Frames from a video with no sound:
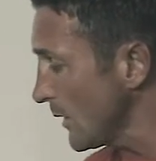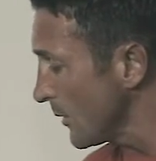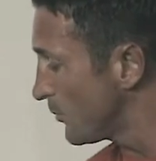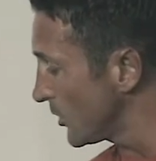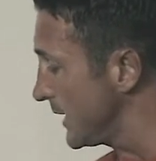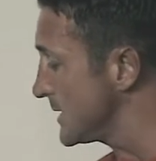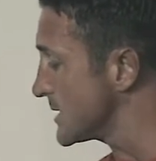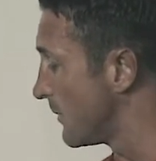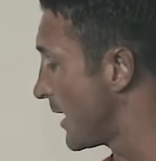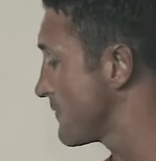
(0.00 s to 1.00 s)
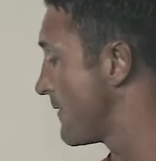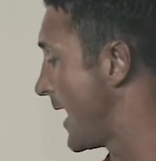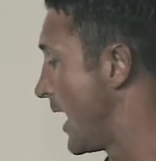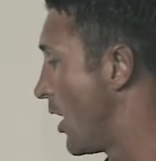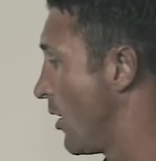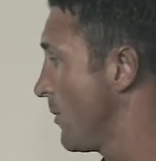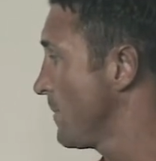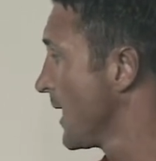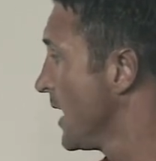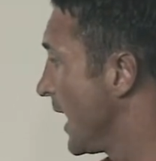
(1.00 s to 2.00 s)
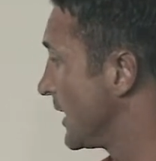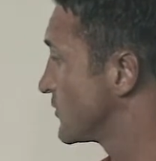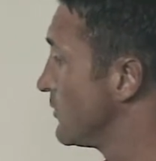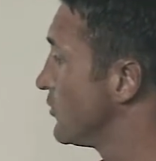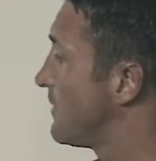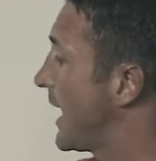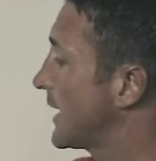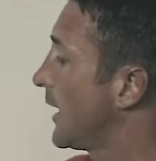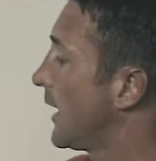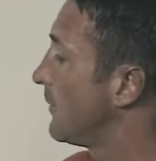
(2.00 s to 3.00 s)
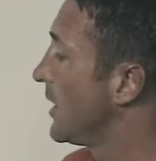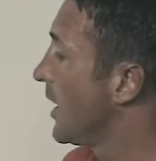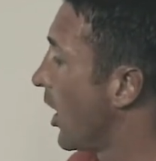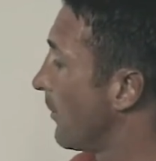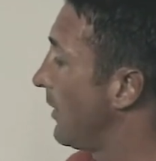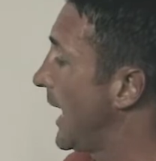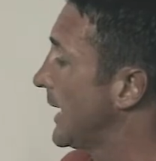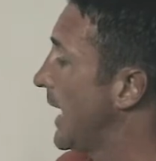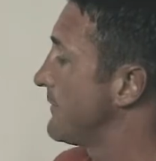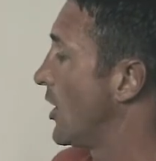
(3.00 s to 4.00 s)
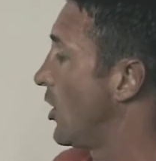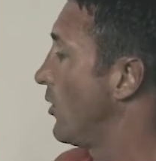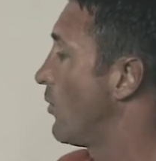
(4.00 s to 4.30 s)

pretty easy to modify at home. And as we move back up, our Black Hive at home